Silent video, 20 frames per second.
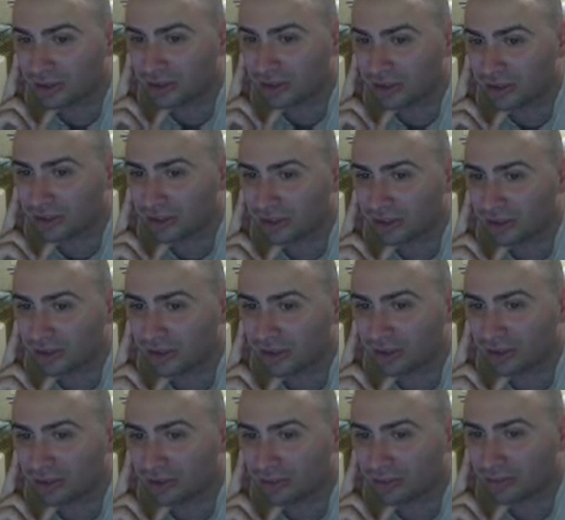Okay.
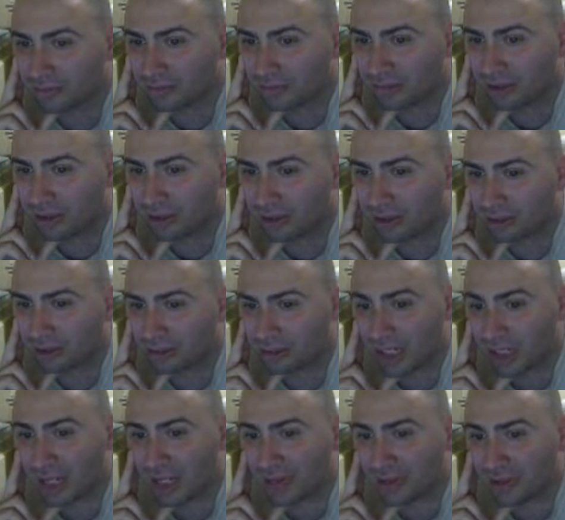
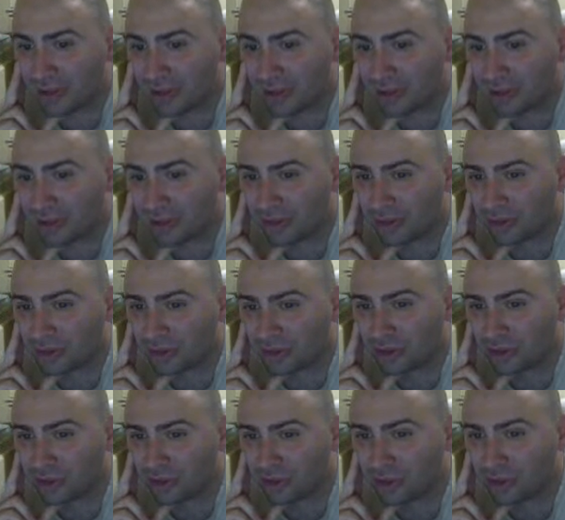Rothman is
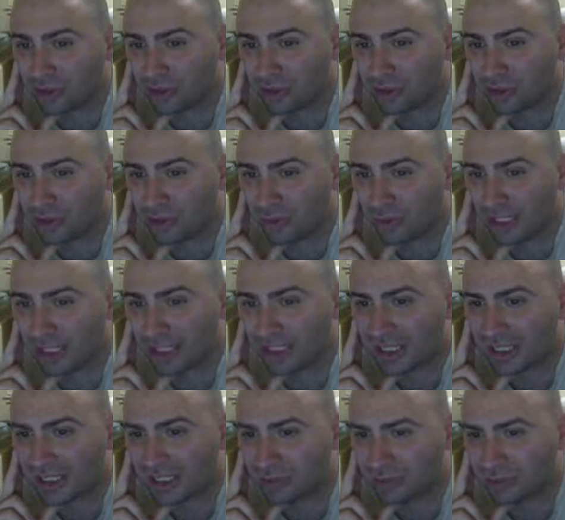also
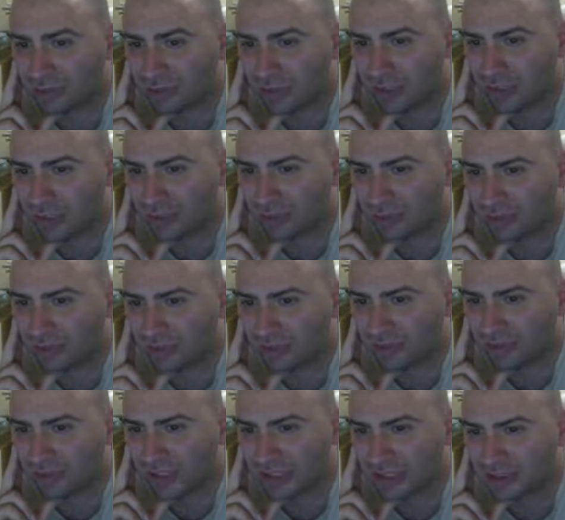widely credited
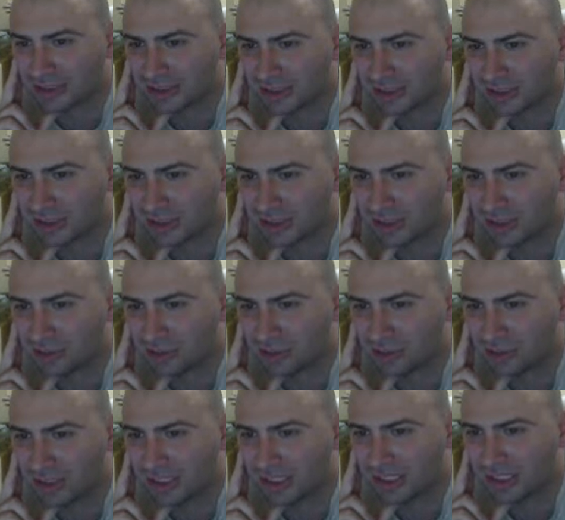with Fox's
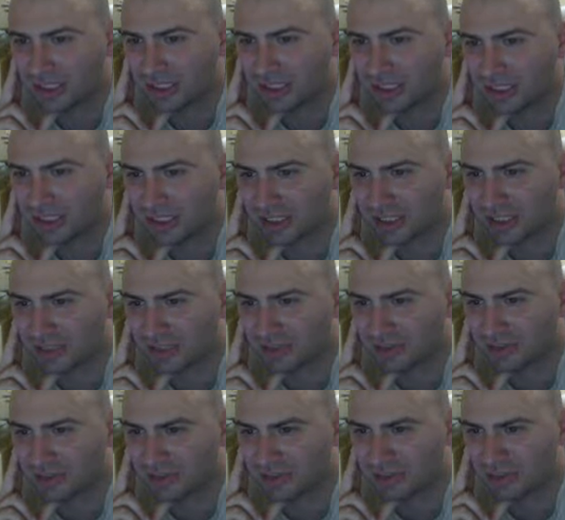continued
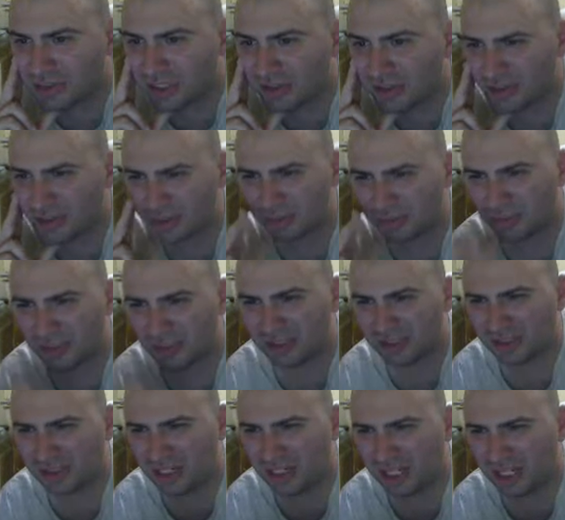dedication of a successful
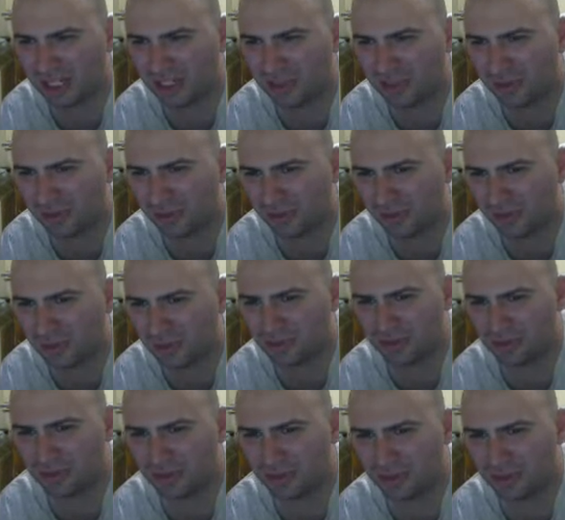spectacular
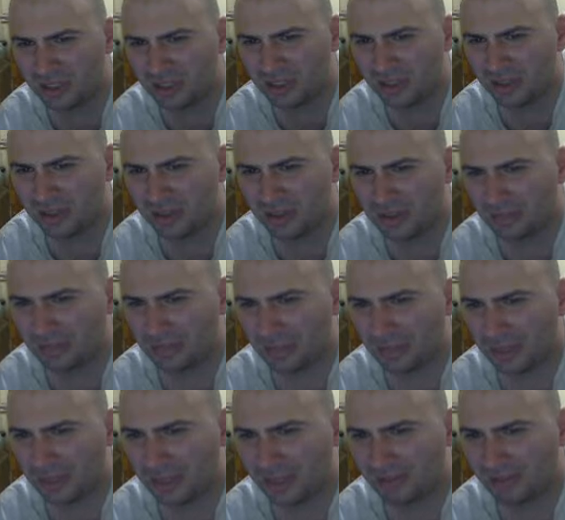film unit,
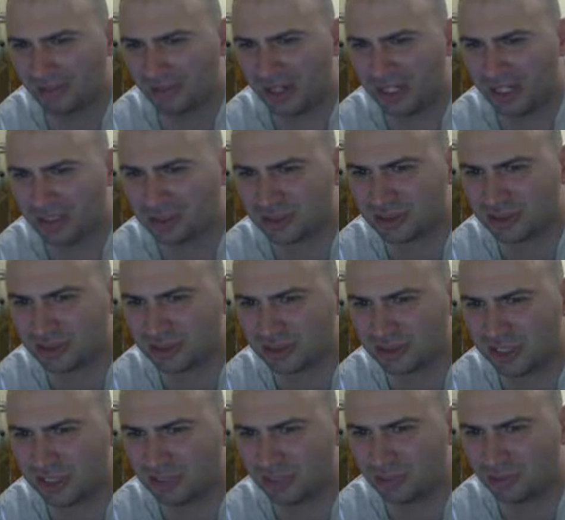Fox
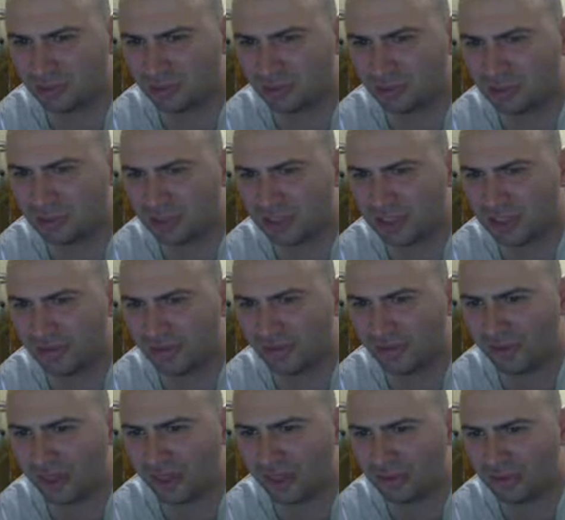Searchlight, which he
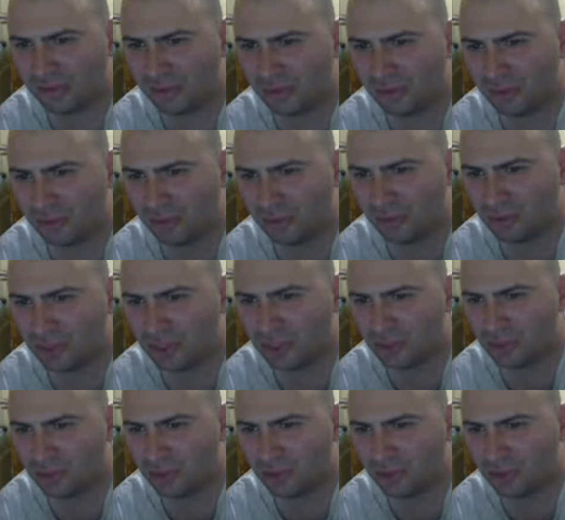founded when
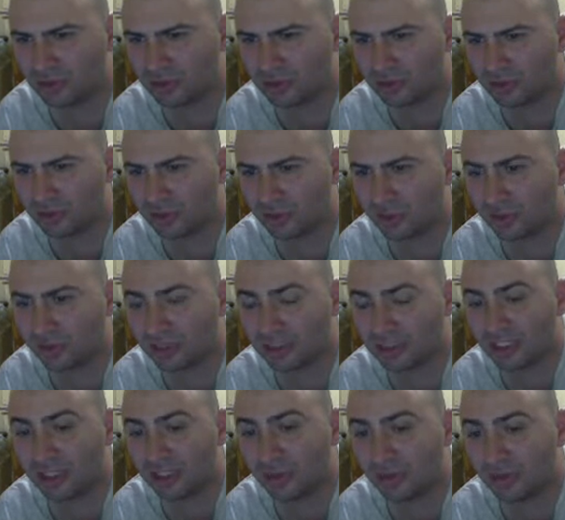he joined the studio in
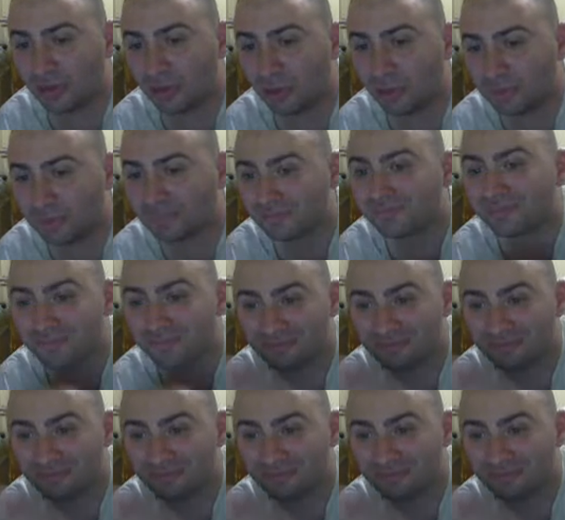1994.